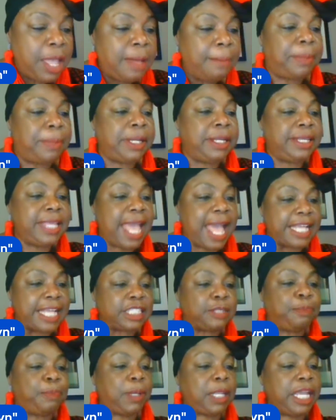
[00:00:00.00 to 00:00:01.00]
But
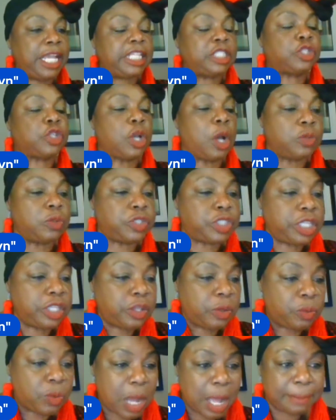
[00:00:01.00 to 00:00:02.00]
yes, please go see
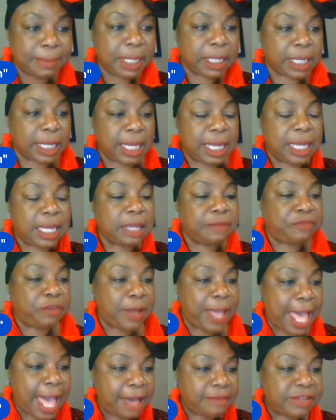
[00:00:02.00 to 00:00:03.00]
The Woman King if you
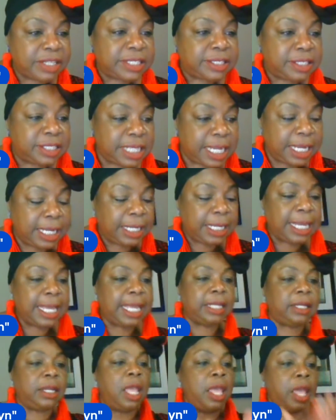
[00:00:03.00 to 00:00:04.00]
haven't seen it.